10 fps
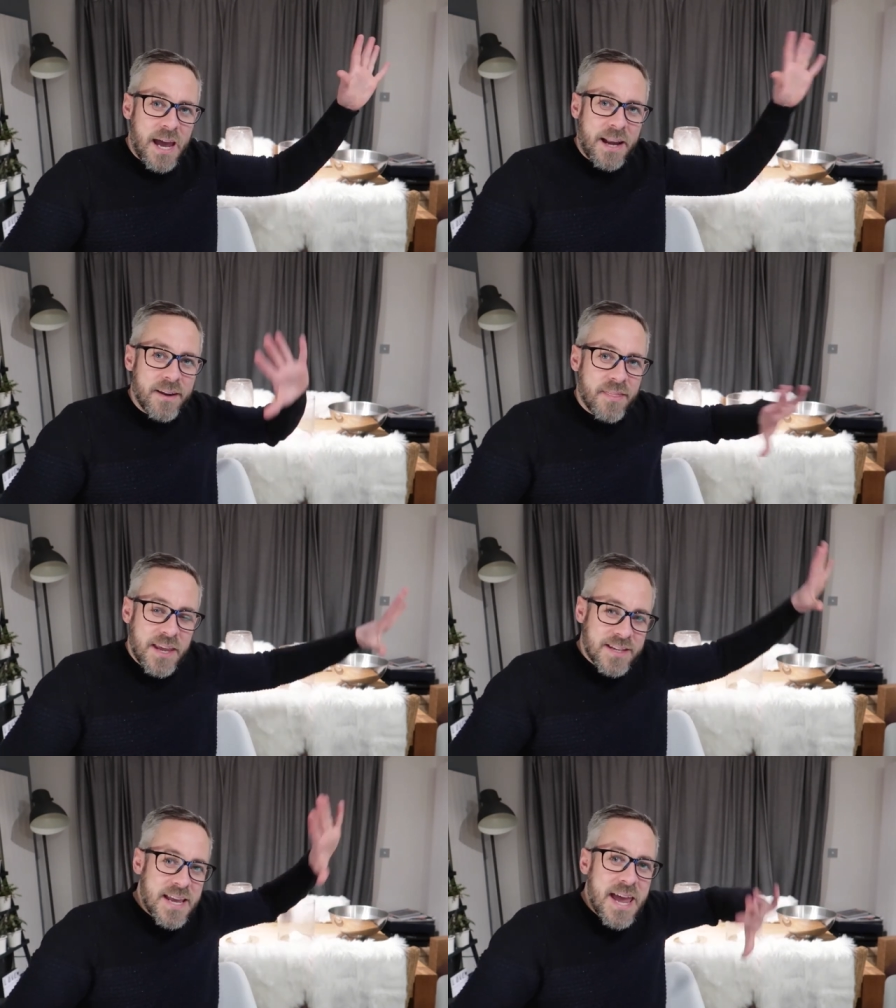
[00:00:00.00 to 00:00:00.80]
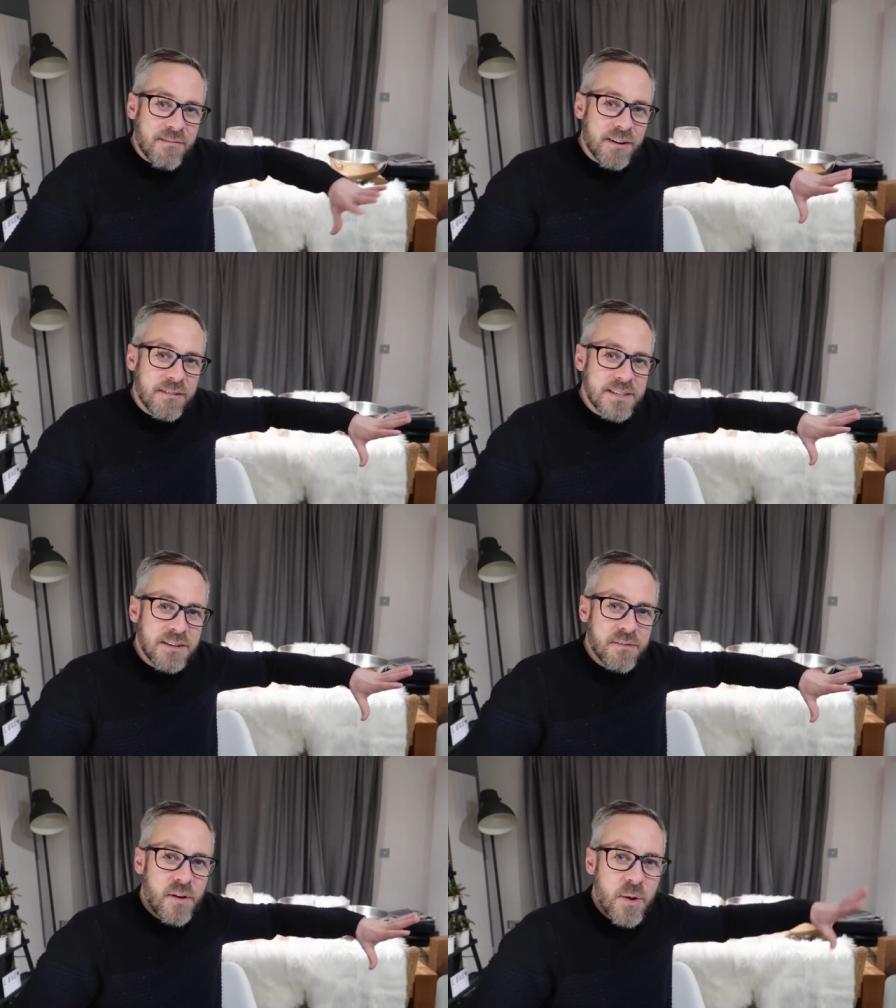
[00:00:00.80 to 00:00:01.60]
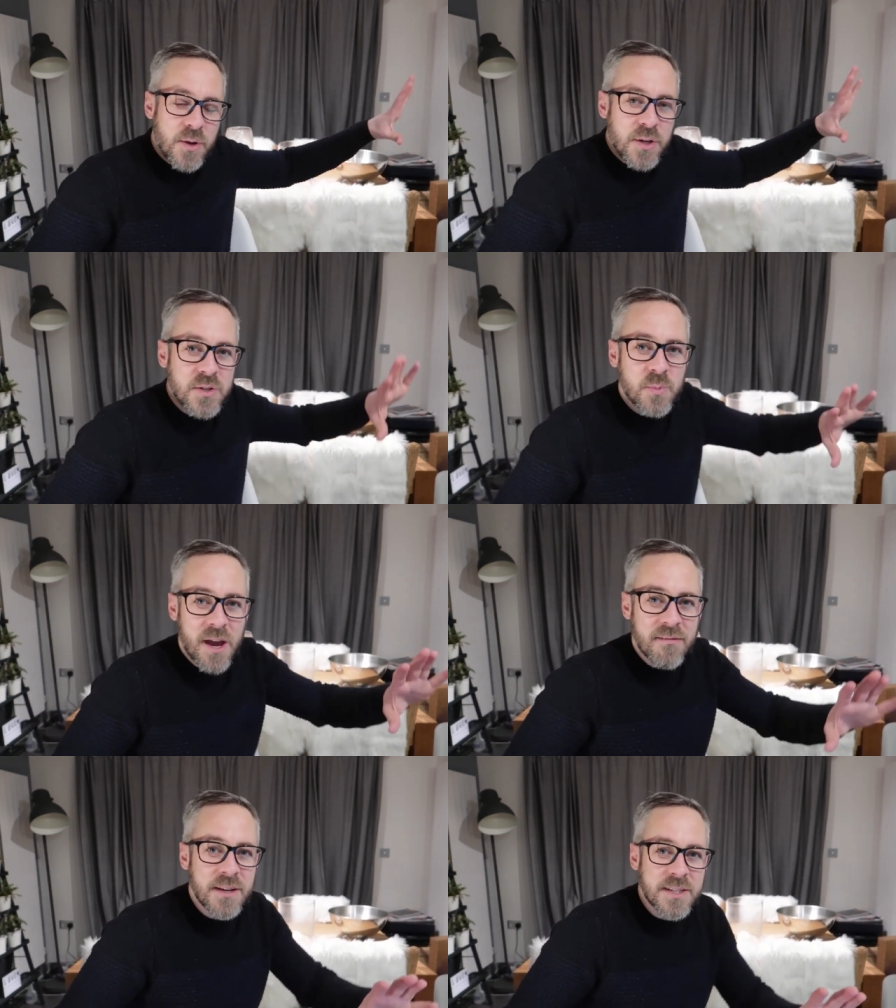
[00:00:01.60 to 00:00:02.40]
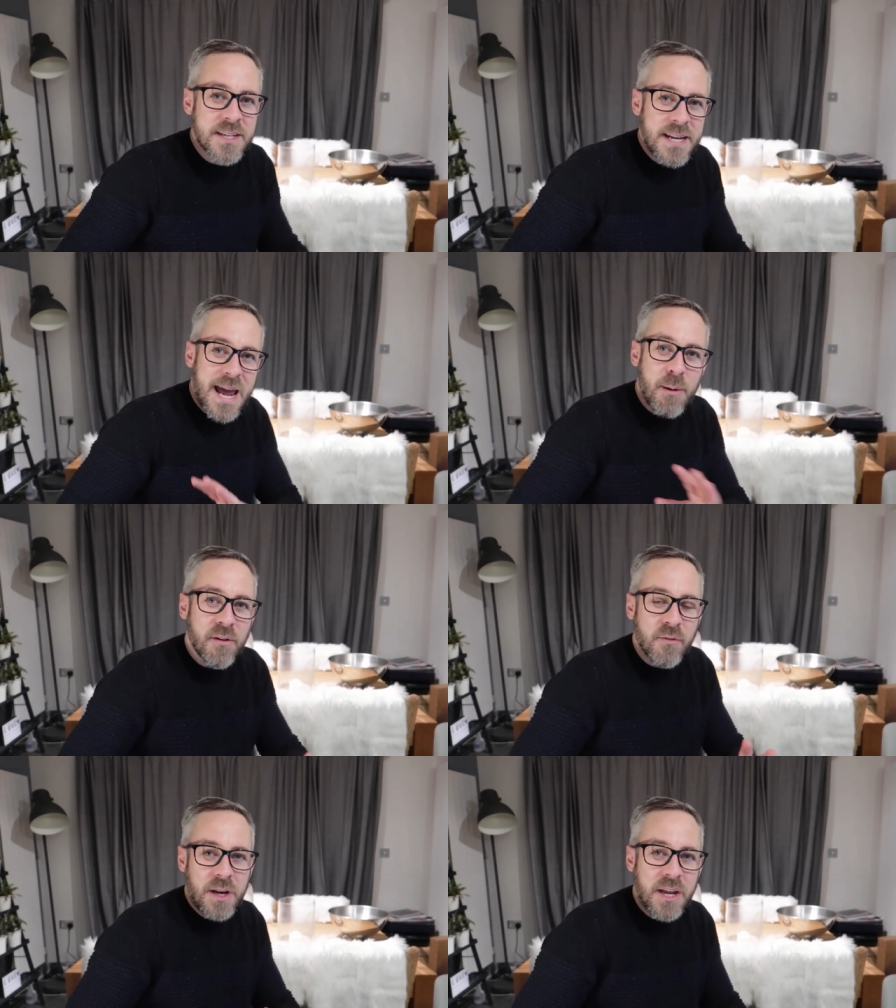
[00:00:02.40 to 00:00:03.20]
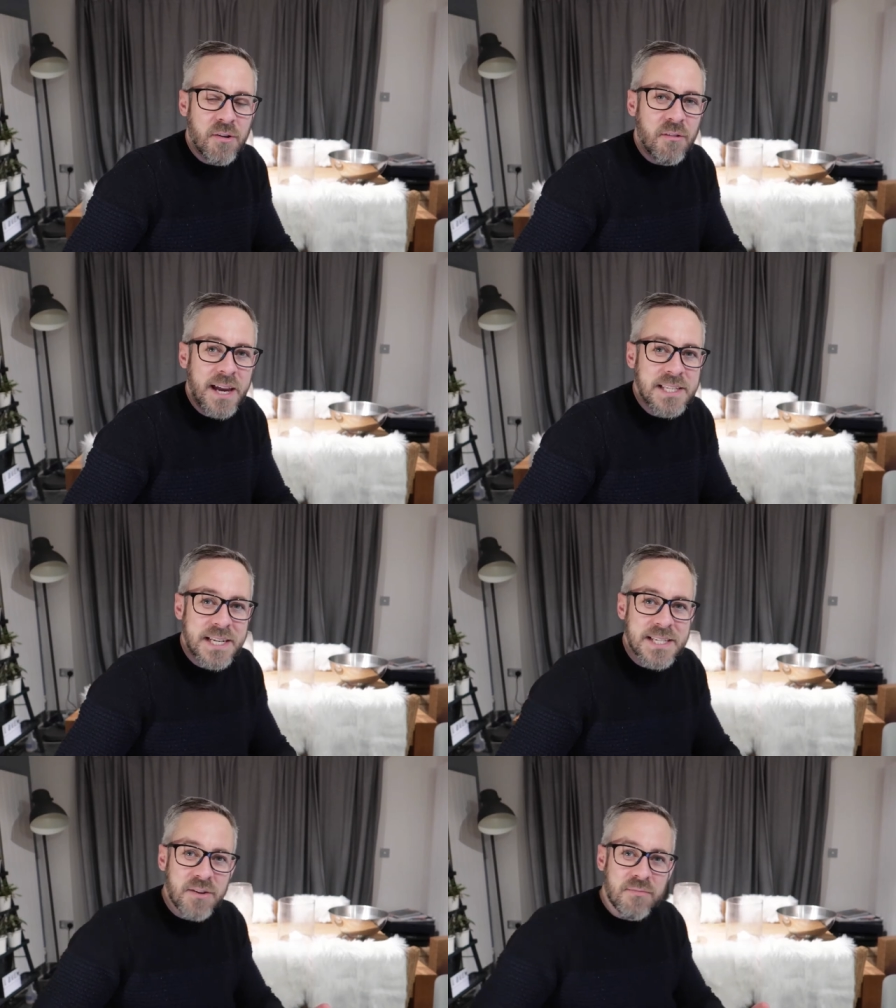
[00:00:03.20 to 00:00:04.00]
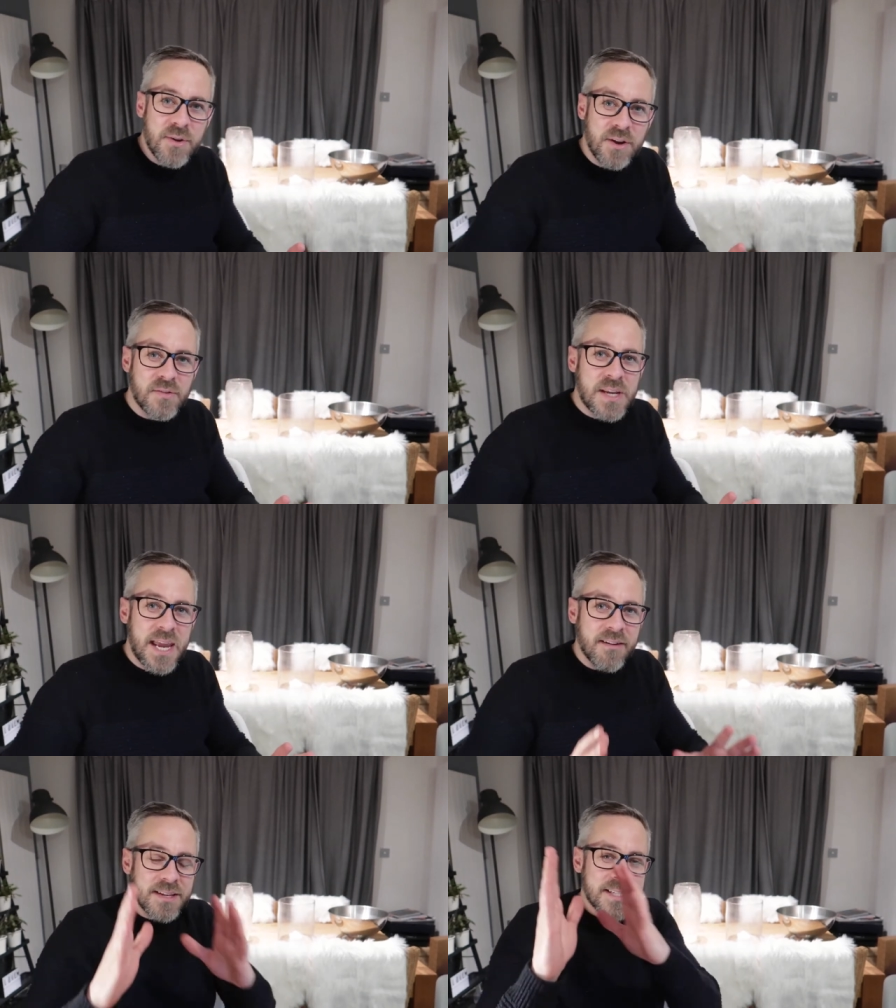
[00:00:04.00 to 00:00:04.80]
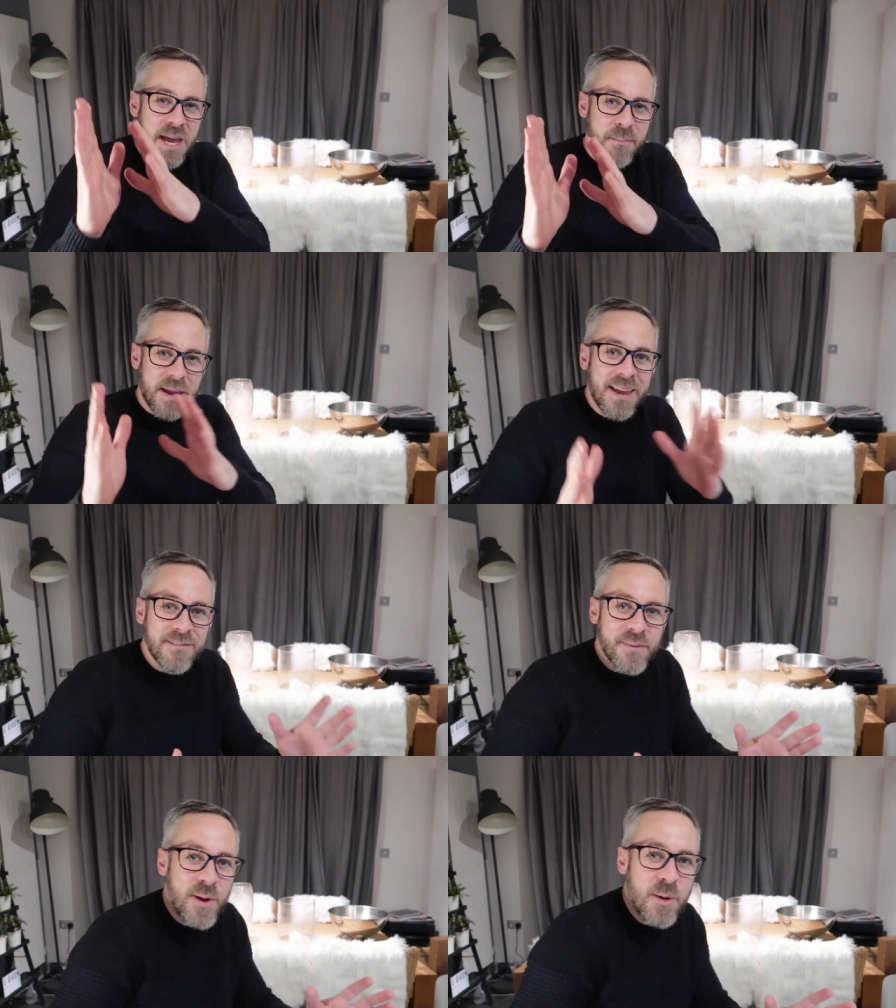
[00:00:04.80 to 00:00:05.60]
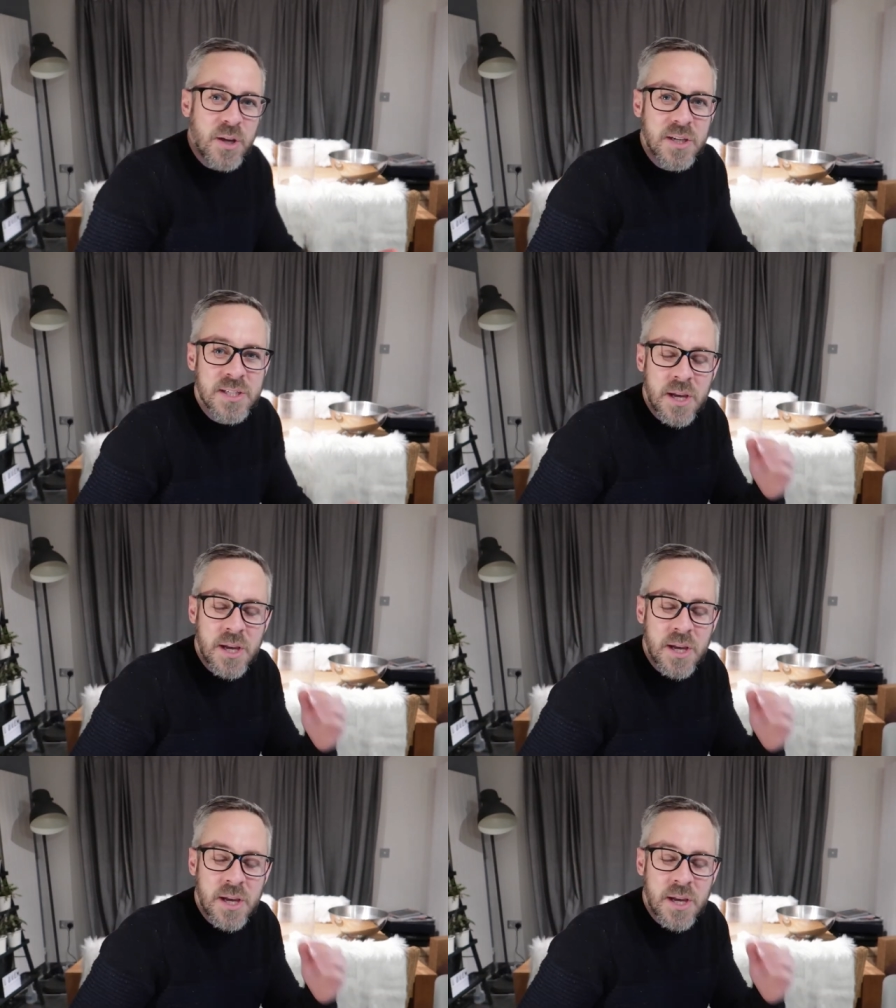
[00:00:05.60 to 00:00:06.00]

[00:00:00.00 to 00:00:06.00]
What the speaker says: and this area is in focus, whereas now I've got it correct, and as I've moved here, it's kept me in focus.